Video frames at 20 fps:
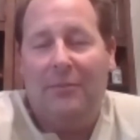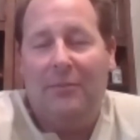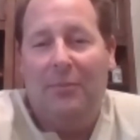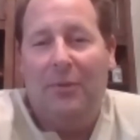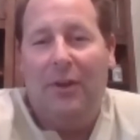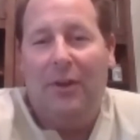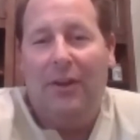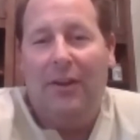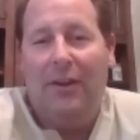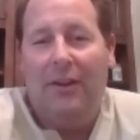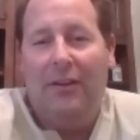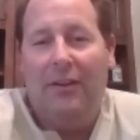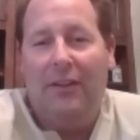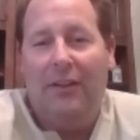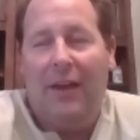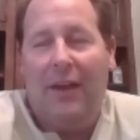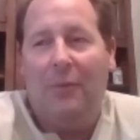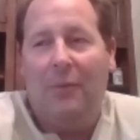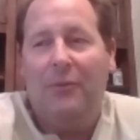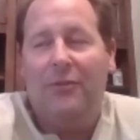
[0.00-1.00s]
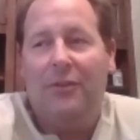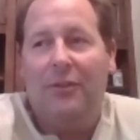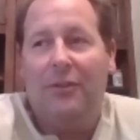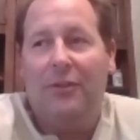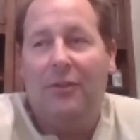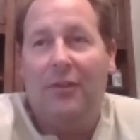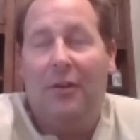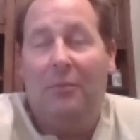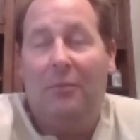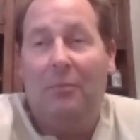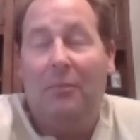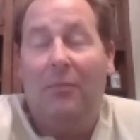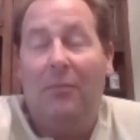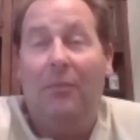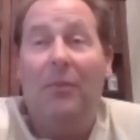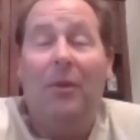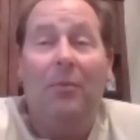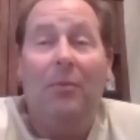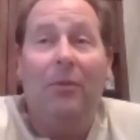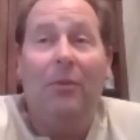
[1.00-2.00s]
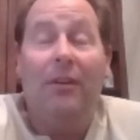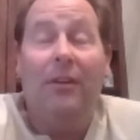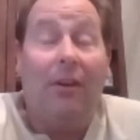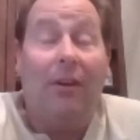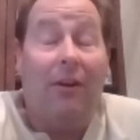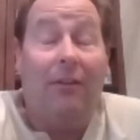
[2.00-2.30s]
But that was a good memory